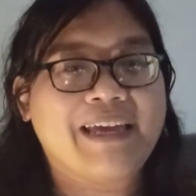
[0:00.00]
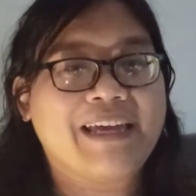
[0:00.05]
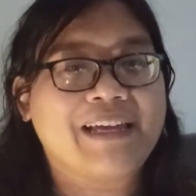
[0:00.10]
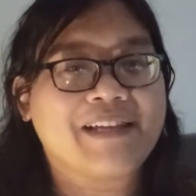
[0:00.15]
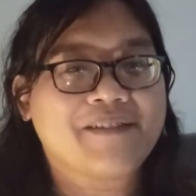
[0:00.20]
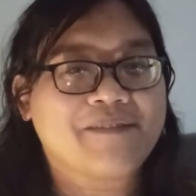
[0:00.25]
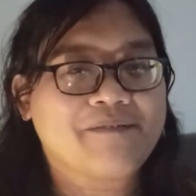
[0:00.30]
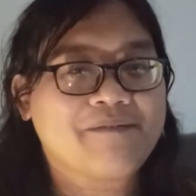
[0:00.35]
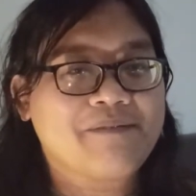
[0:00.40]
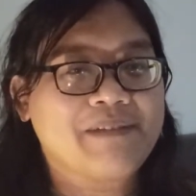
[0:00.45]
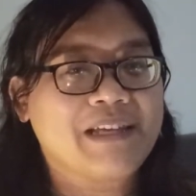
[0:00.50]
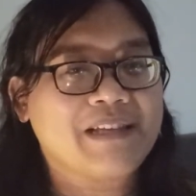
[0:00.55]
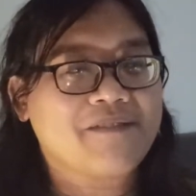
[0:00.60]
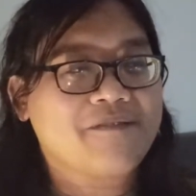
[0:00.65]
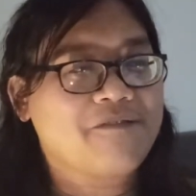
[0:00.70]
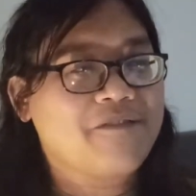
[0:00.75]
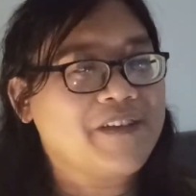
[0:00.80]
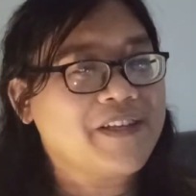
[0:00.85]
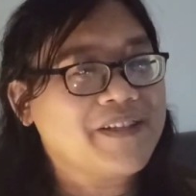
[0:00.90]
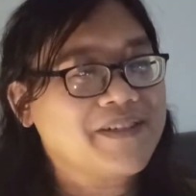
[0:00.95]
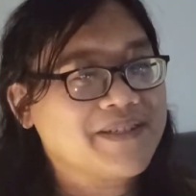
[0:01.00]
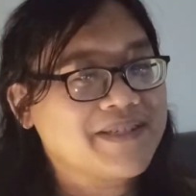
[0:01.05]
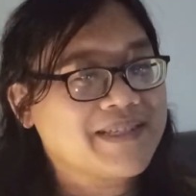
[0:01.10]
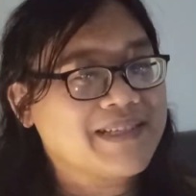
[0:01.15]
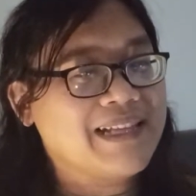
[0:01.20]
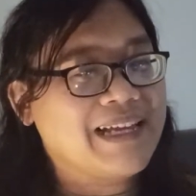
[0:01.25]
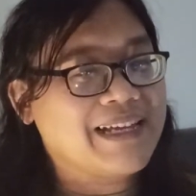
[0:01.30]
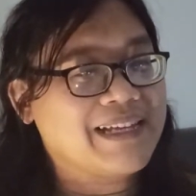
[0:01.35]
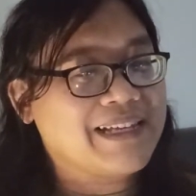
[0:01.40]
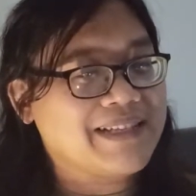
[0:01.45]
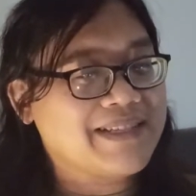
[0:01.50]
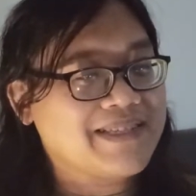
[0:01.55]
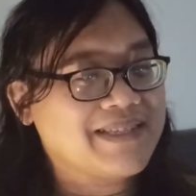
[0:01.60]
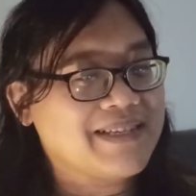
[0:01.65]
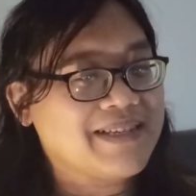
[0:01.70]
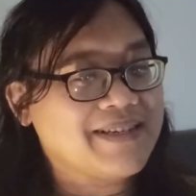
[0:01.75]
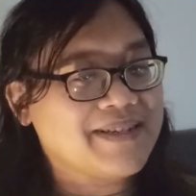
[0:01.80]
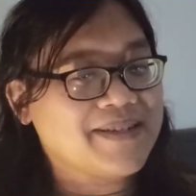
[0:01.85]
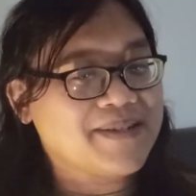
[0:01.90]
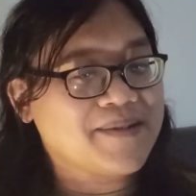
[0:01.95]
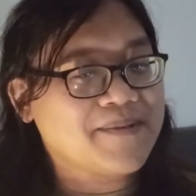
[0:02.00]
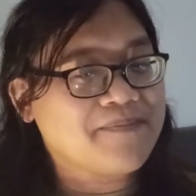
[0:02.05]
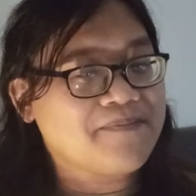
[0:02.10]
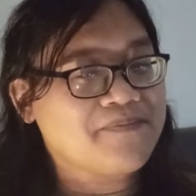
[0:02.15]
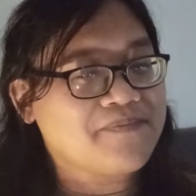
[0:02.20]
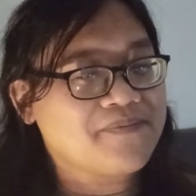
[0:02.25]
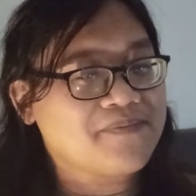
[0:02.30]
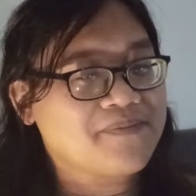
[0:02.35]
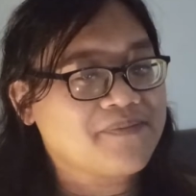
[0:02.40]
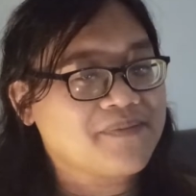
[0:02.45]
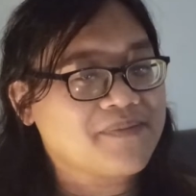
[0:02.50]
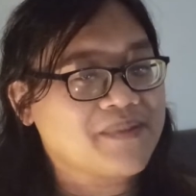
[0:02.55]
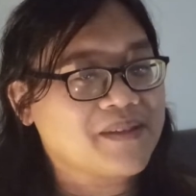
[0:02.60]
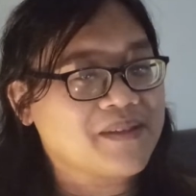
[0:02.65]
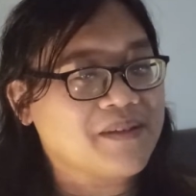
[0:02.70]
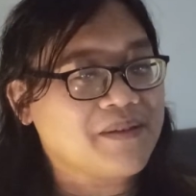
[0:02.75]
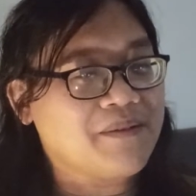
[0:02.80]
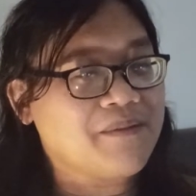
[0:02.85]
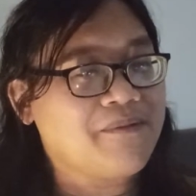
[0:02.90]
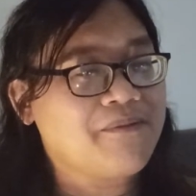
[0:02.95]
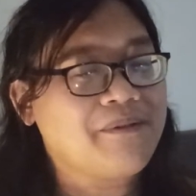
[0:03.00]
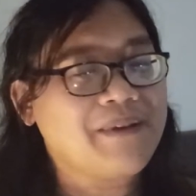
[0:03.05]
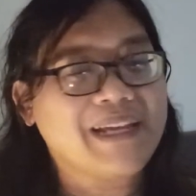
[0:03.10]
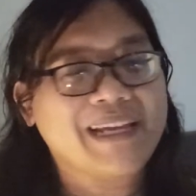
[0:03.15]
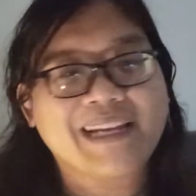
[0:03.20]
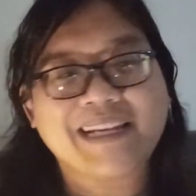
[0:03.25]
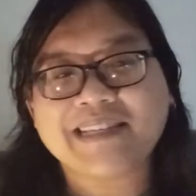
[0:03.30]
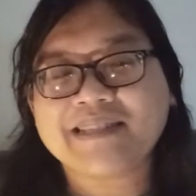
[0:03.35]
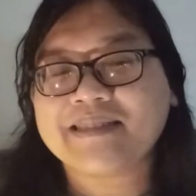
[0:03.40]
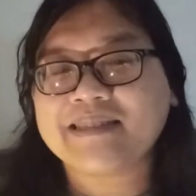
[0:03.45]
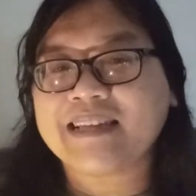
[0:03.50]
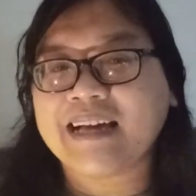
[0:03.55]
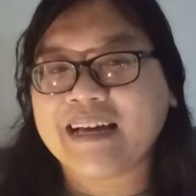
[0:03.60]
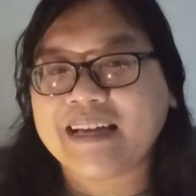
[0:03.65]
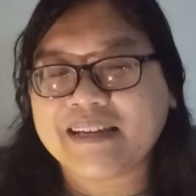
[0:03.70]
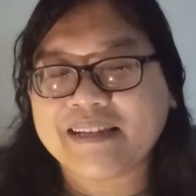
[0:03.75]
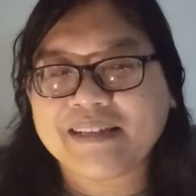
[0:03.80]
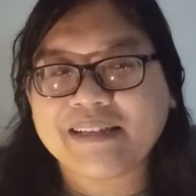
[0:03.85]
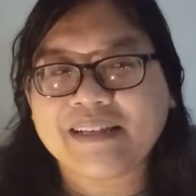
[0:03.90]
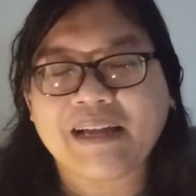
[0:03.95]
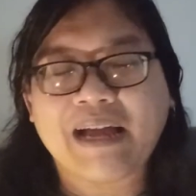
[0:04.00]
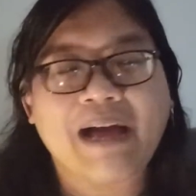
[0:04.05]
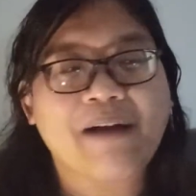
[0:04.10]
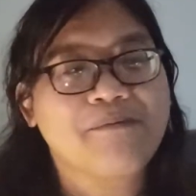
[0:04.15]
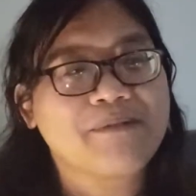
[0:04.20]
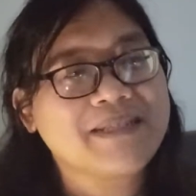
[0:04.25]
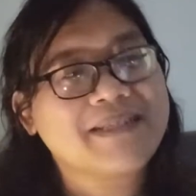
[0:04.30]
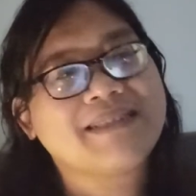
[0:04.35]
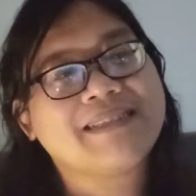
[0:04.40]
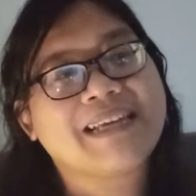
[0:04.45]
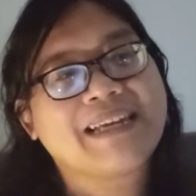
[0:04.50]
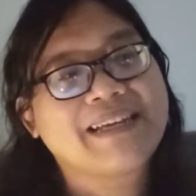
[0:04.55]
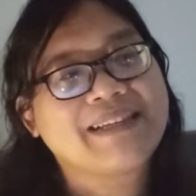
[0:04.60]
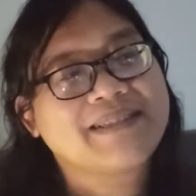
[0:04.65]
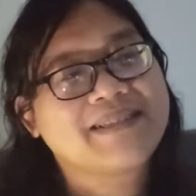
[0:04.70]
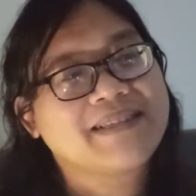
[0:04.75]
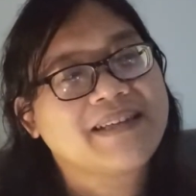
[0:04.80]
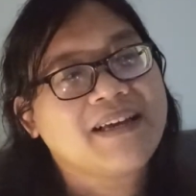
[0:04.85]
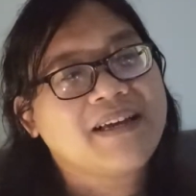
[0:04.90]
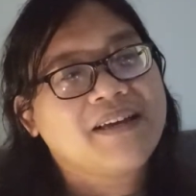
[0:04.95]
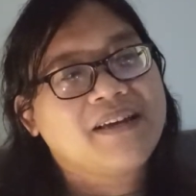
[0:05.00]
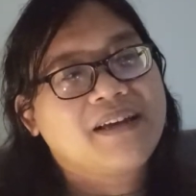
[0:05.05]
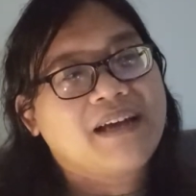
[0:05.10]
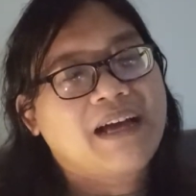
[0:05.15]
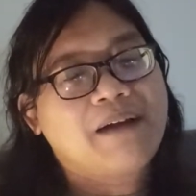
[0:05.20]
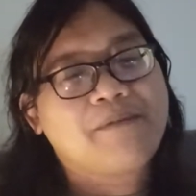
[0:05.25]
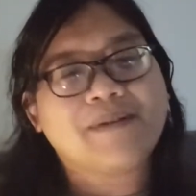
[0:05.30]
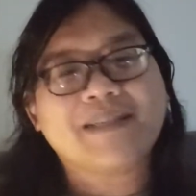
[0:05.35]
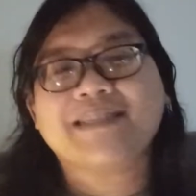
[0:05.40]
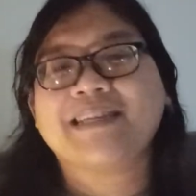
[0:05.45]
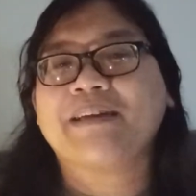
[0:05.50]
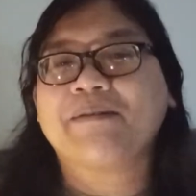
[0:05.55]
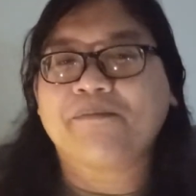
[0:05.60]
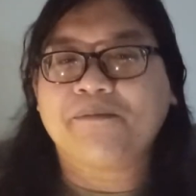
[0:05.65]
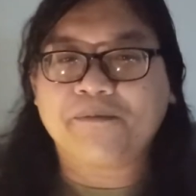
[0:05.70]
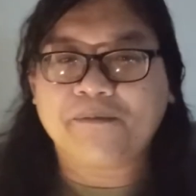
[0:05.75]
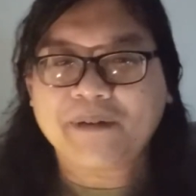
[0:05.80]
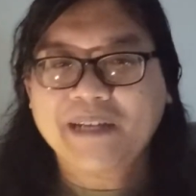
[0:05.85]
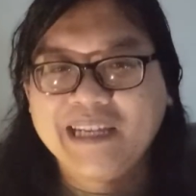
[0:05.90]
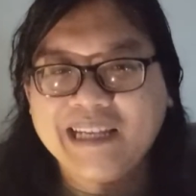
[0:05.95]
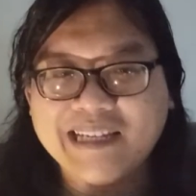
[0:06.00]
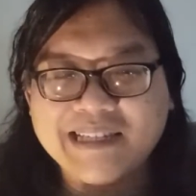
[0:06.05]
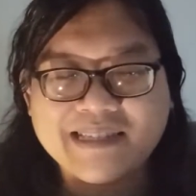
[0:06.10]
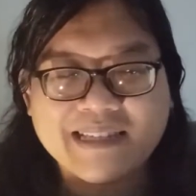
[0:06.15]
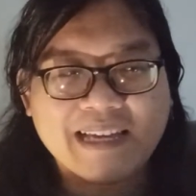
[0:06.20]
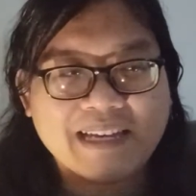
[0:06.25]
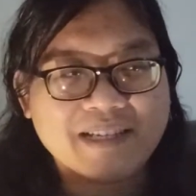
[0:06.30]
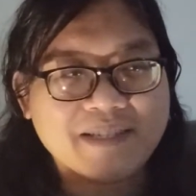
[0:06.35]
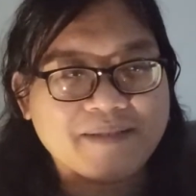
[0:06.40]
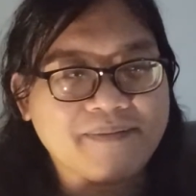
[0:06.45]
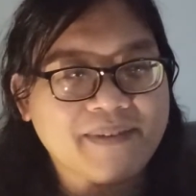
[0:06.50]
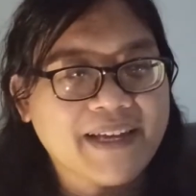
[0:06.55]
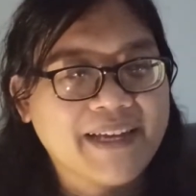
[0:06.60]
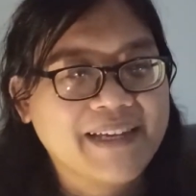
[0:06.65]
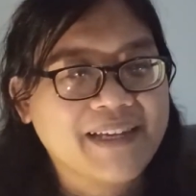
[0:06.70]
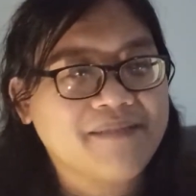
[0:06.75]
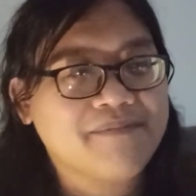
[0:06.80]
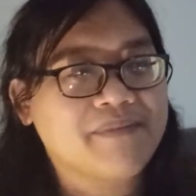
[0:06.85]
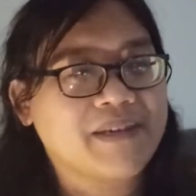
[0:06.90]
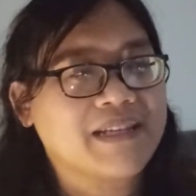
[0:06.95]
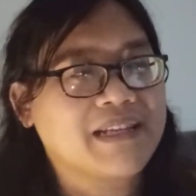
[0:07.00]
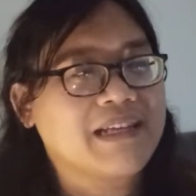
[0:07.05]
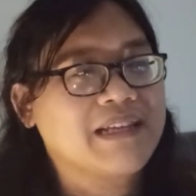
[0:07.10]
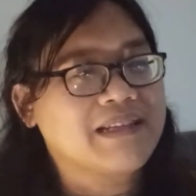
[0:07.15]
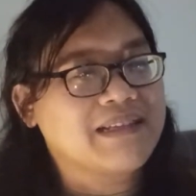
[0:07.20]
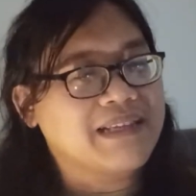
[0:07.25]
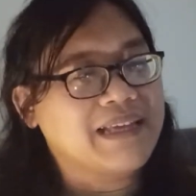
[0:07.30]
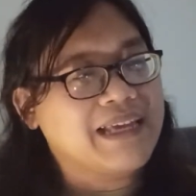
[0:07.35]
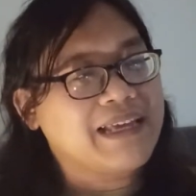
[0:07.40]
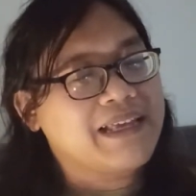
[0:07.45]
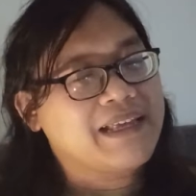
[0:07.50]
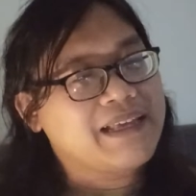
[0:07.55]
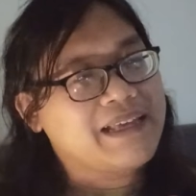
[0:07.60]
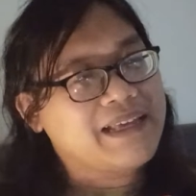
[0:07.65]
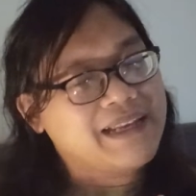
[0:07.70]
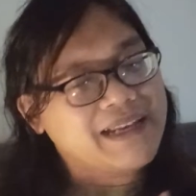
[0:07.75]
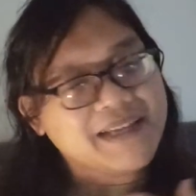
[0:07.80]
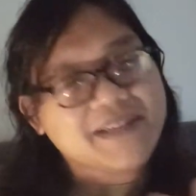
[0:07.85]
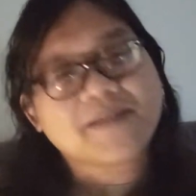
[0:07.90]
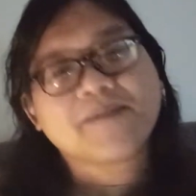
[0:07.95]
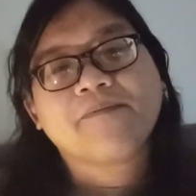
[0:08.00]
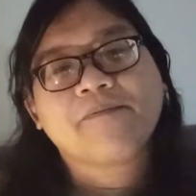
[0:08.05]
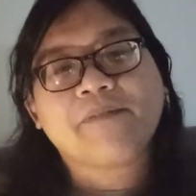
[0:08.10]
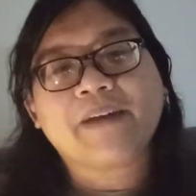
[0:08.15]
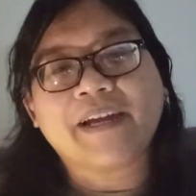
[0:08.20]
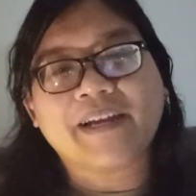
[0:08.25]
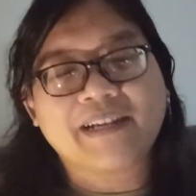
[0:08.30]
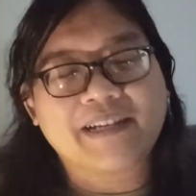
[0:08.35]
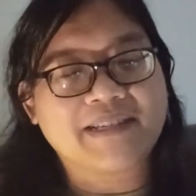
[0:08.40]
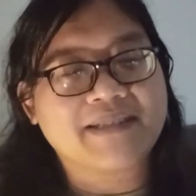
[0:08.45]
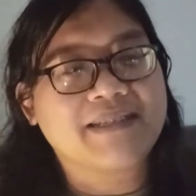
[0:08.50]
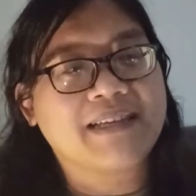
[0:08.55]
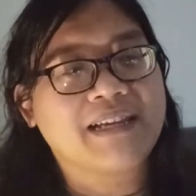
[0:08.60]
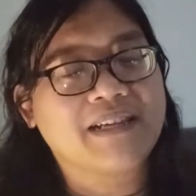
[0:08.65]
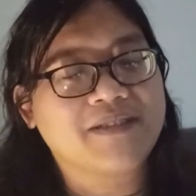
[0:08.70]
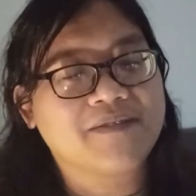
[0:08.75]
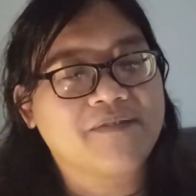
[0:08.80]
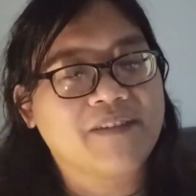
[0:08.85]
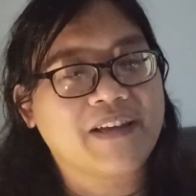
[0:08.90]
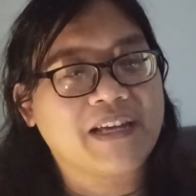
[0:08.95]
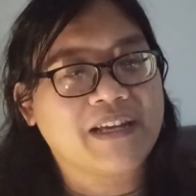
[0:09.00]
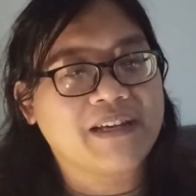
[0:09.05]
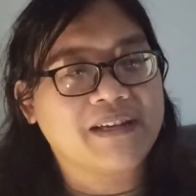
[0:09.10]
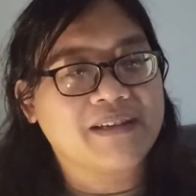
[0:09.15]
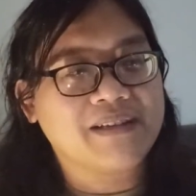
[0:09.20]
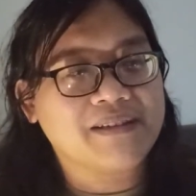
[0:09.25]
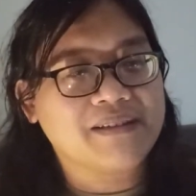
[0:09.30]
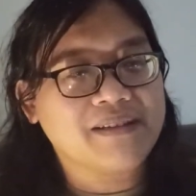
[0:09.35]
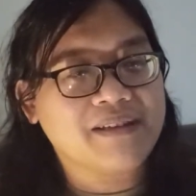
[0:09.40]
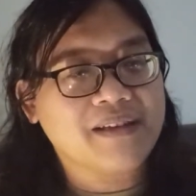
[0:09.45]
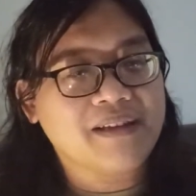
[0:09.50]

it it feels like it's a really sad. I would say it's I wouldn't say really satisfying, but it it is fairly satisfying,